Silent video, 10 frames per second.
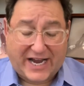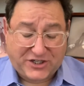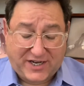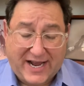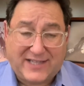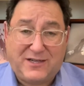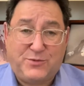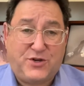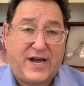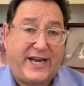
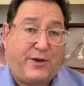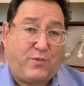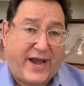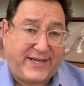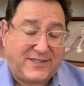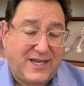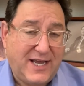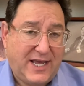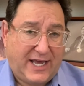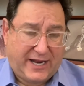Ashkenazim do not eat rice
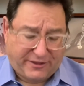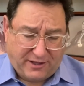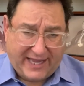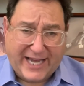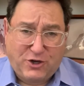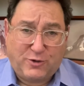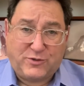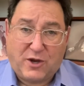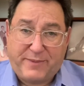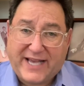and other legumes on